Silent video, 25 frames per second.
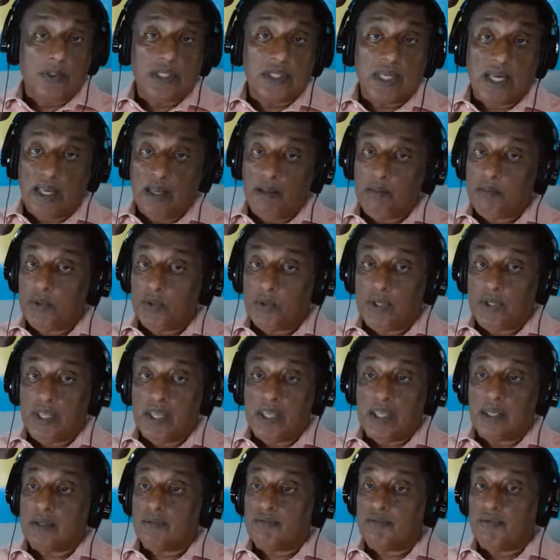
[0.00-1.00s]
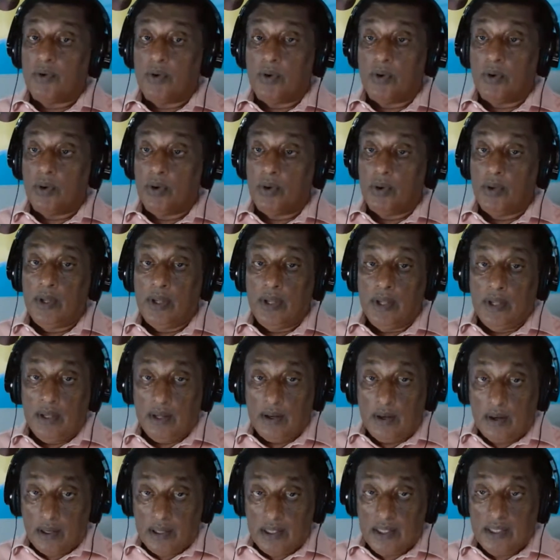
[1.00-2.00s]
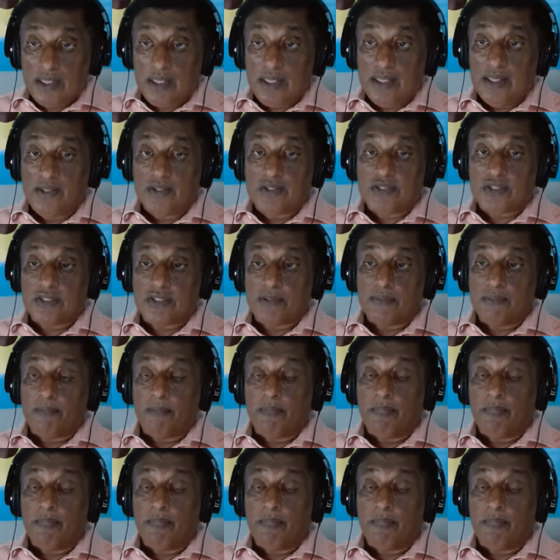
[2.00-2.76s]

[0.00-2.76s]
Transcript: time do they get for holidays.